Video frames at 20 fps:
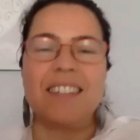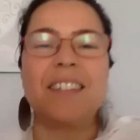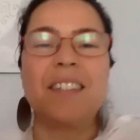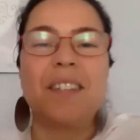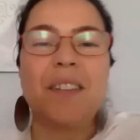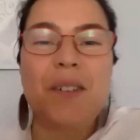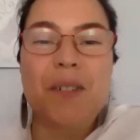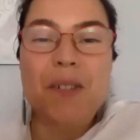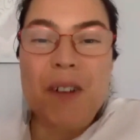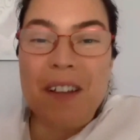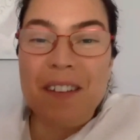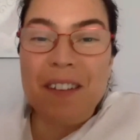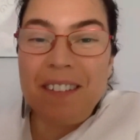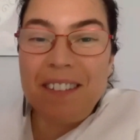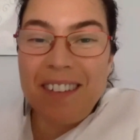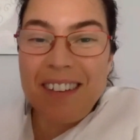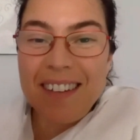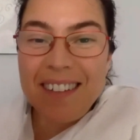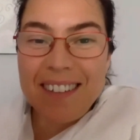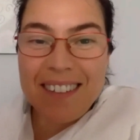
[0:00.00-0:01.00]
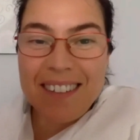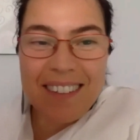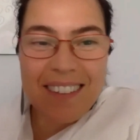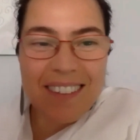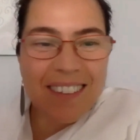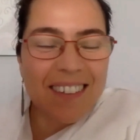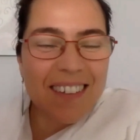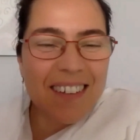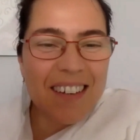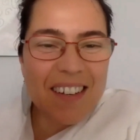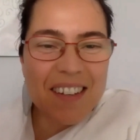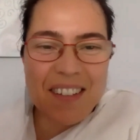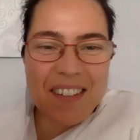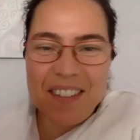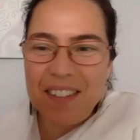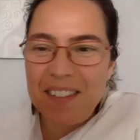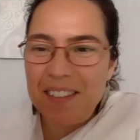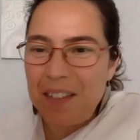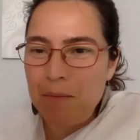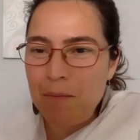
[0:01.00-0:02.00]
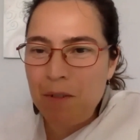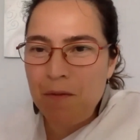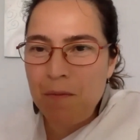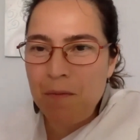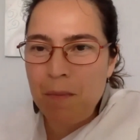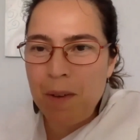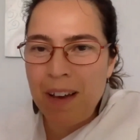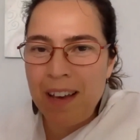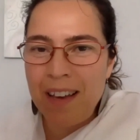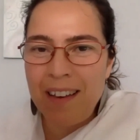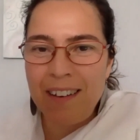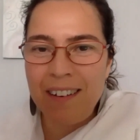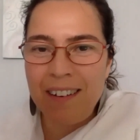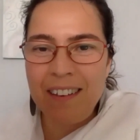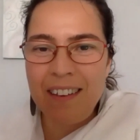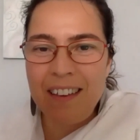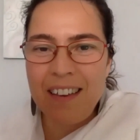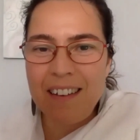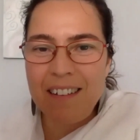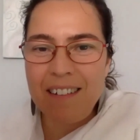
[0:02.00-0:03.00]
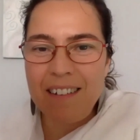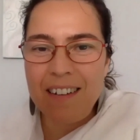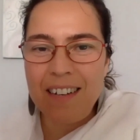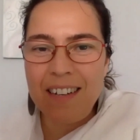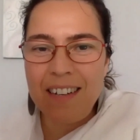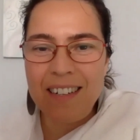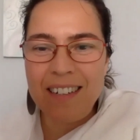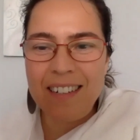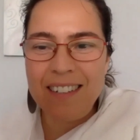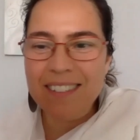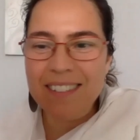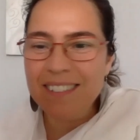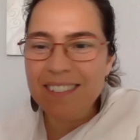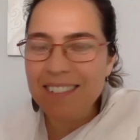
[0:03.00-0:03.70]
So I think some of my Hungarian